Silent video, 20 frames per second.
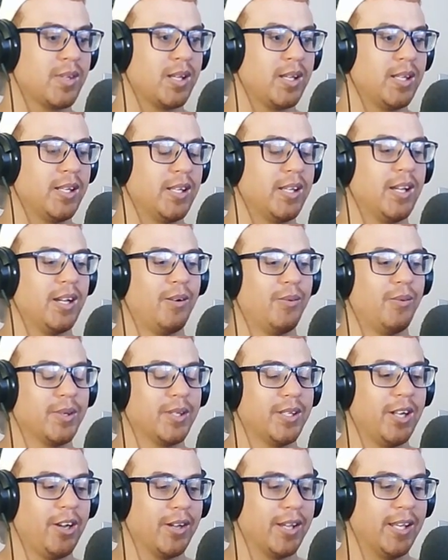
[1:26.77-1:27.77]
Yeah, we
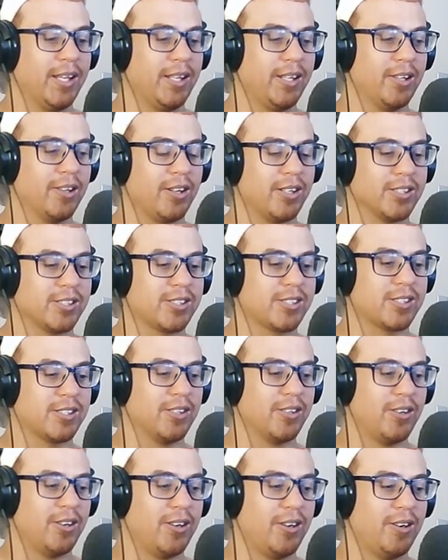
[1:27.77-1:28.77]
know he lost
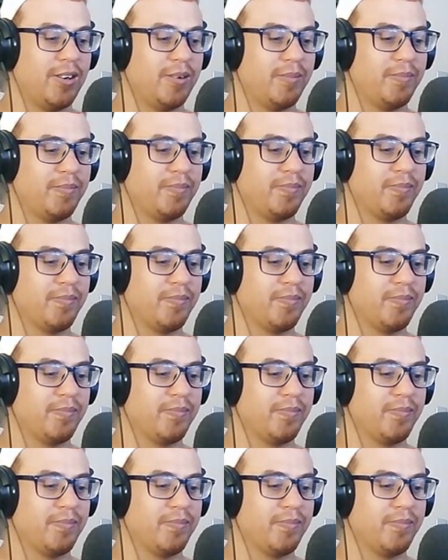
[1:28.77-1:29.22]
an arm.